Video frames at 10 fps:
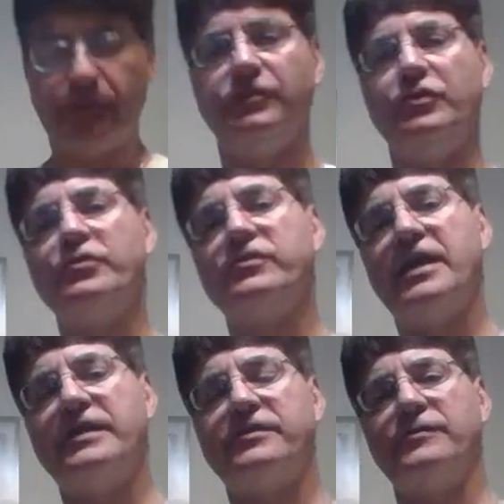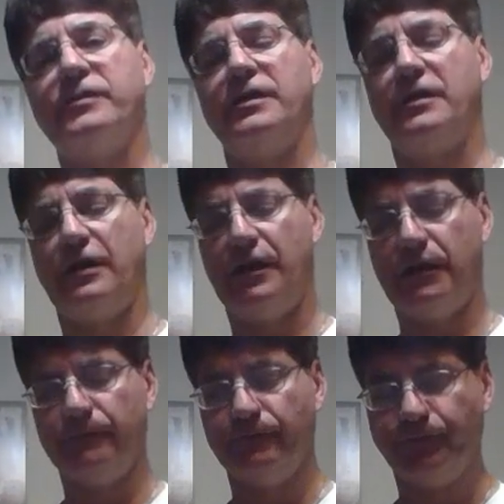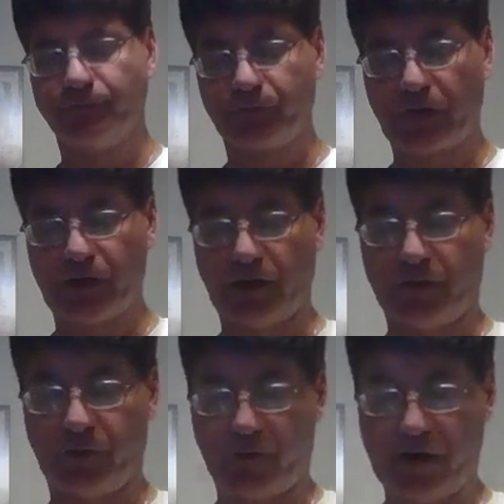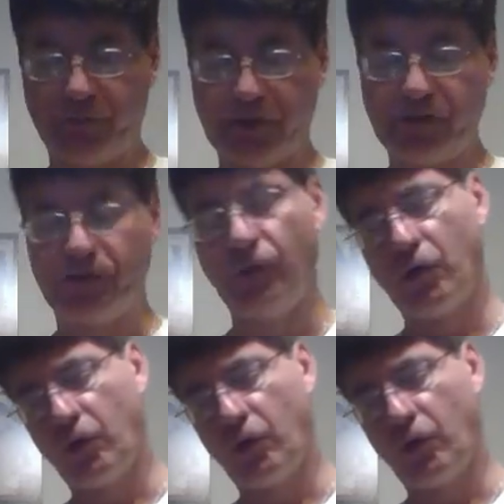use less of the red beets